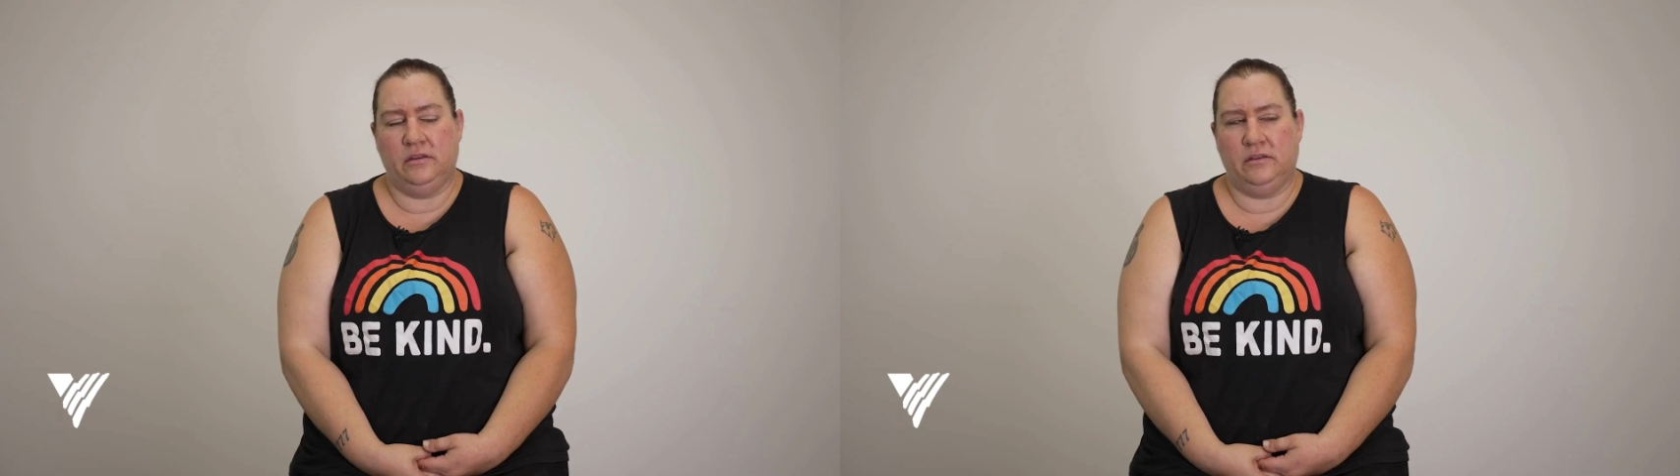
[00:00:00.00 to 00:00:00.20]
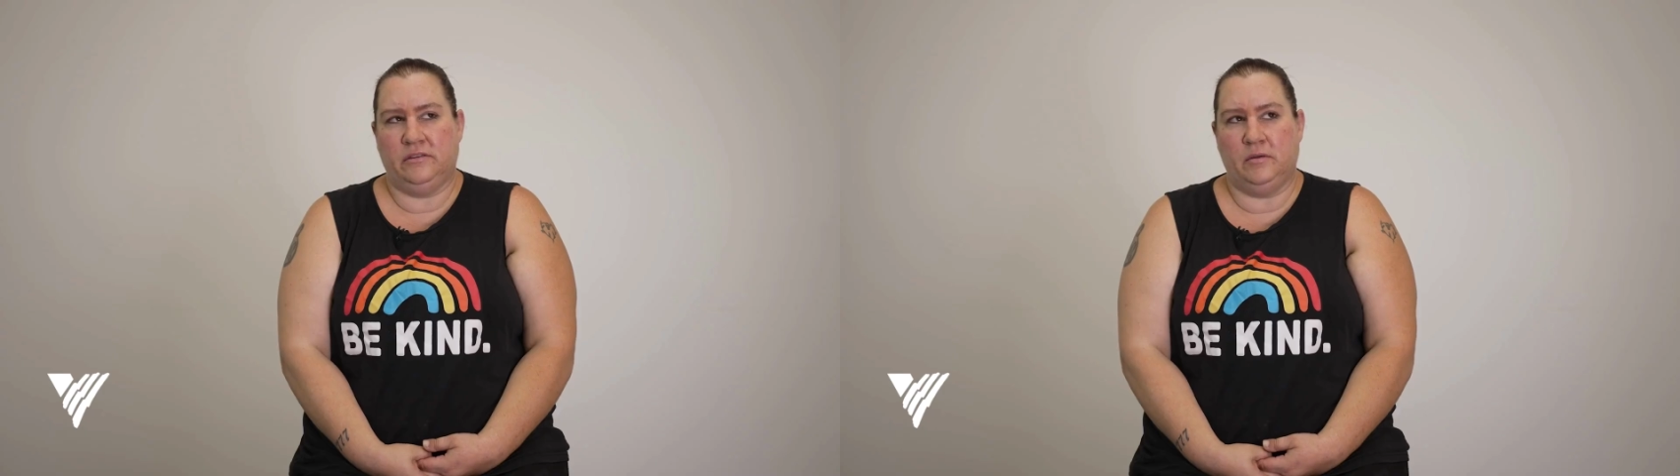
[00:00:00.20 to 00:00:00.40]

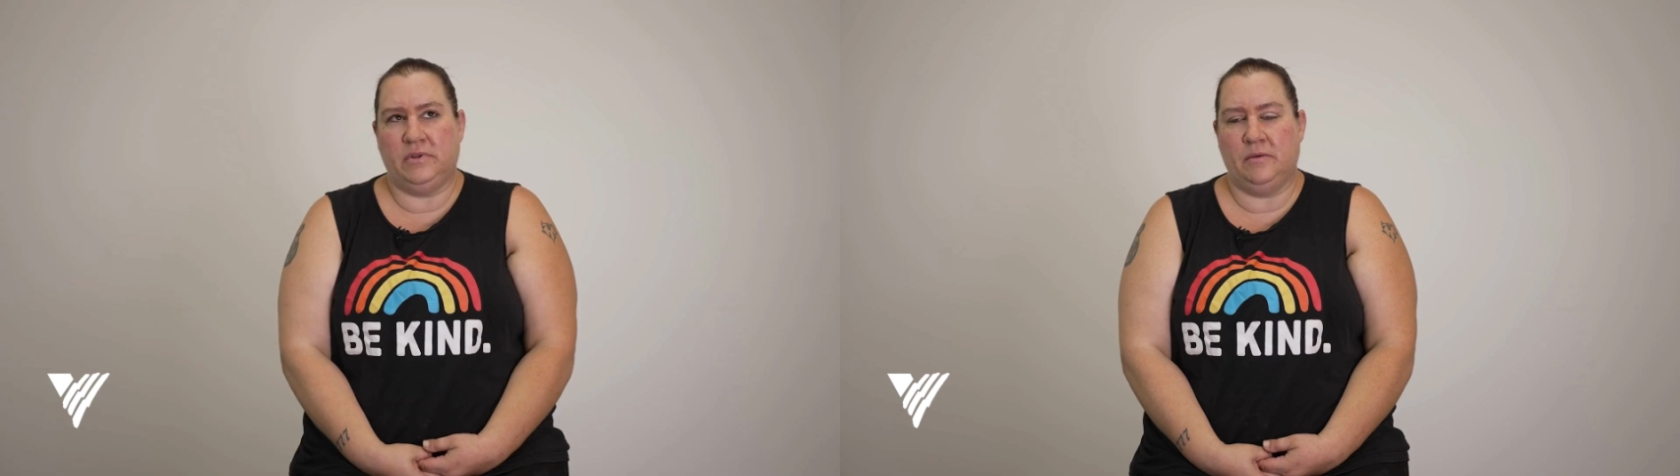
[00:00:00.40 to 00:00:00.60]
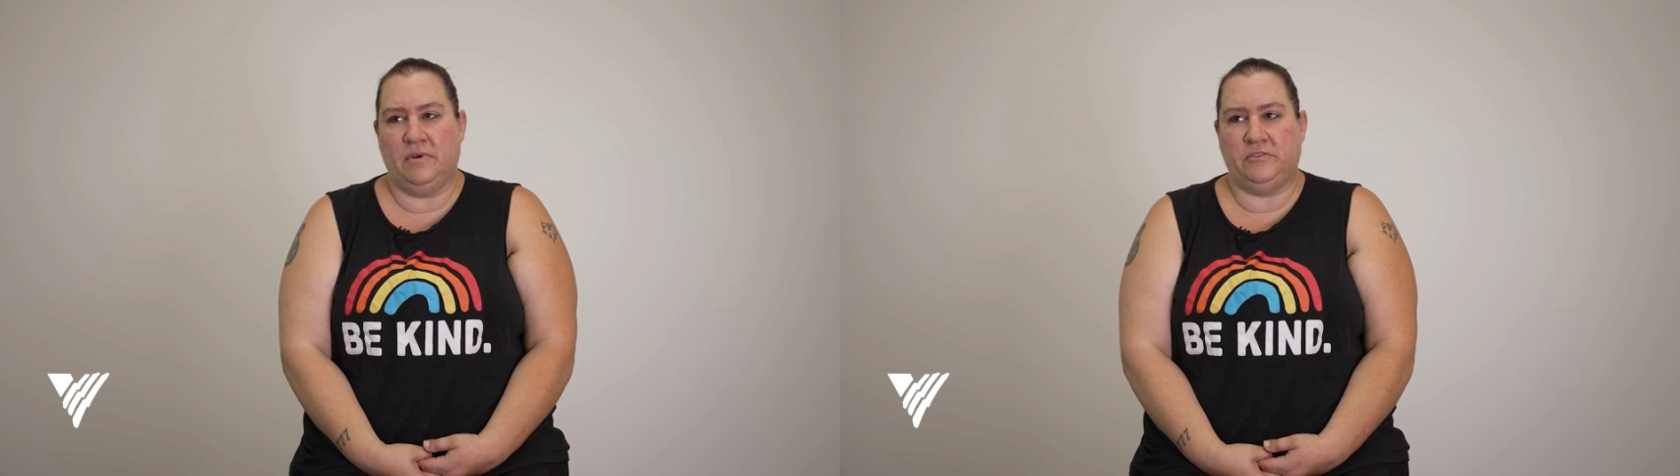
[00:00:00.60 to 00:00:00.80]

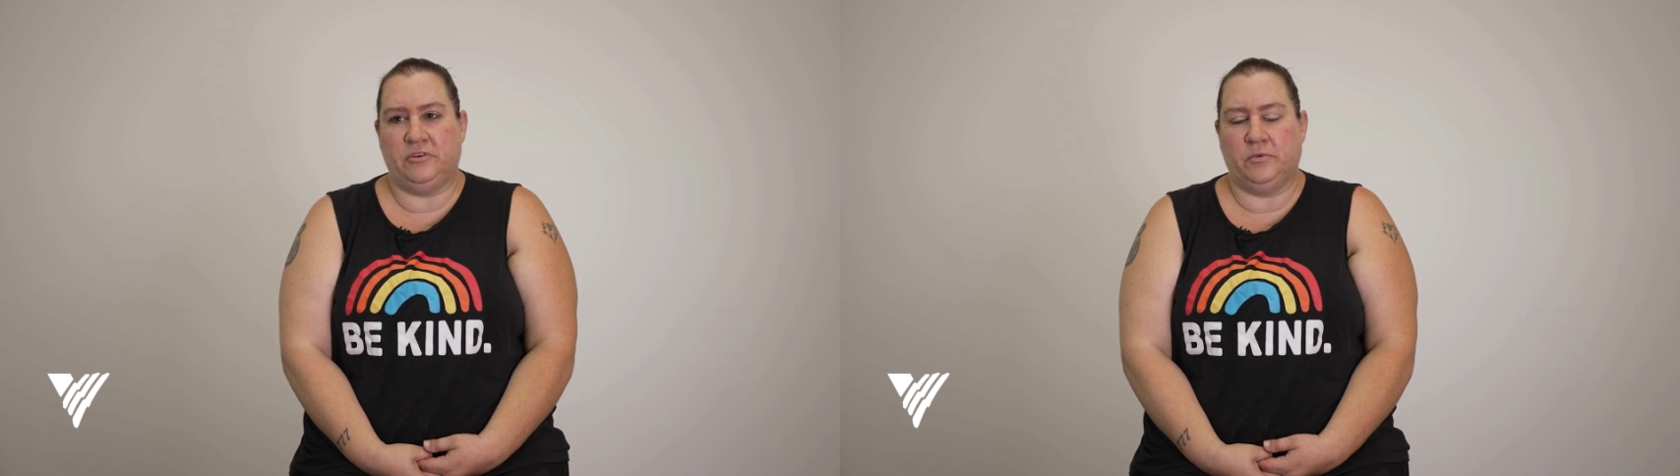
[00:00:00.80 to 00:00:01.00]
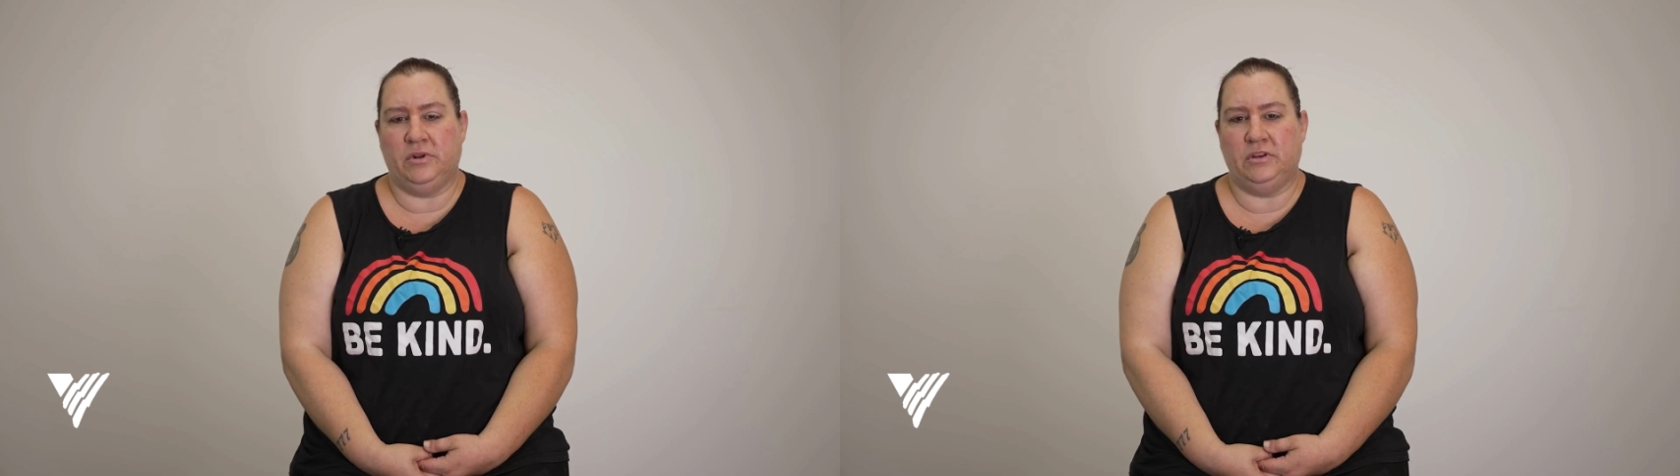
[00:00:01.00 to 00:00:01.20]
sometime after
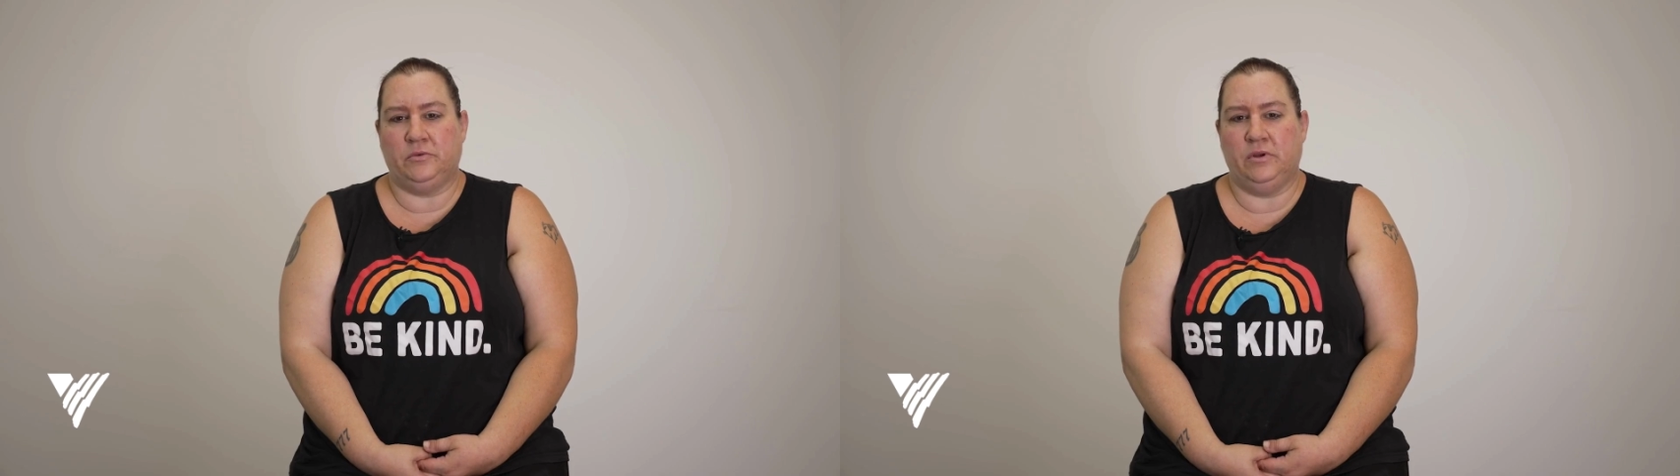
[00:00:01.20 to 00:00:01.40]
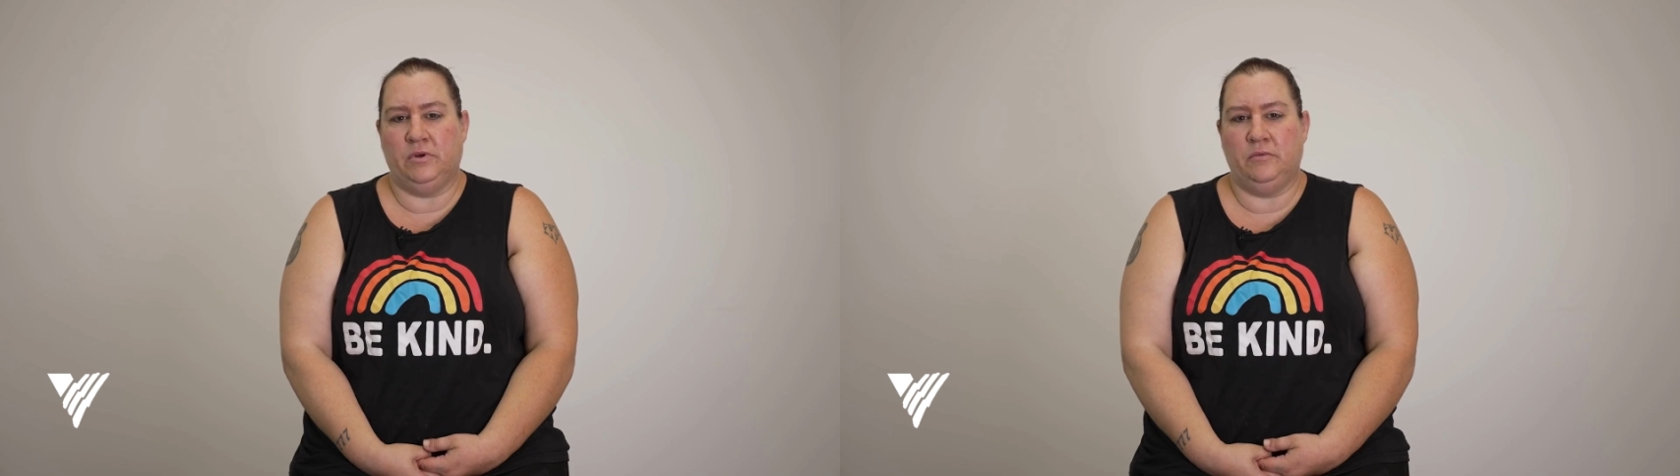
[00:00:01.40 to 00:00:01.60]

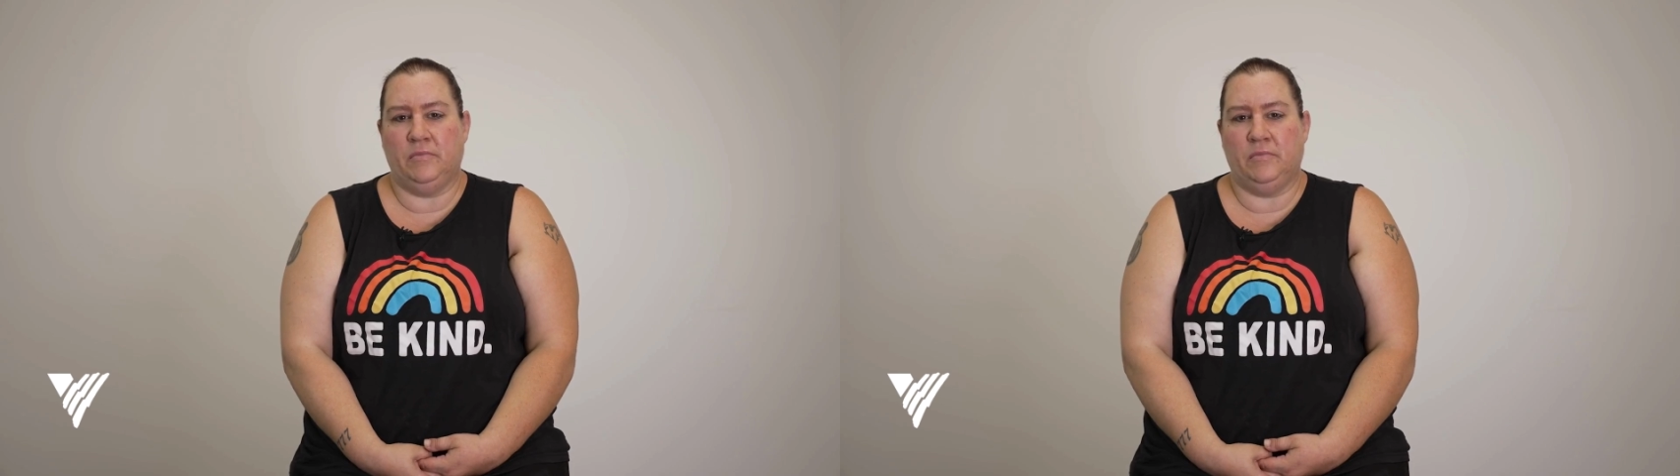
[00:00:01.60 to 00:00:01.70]
2021,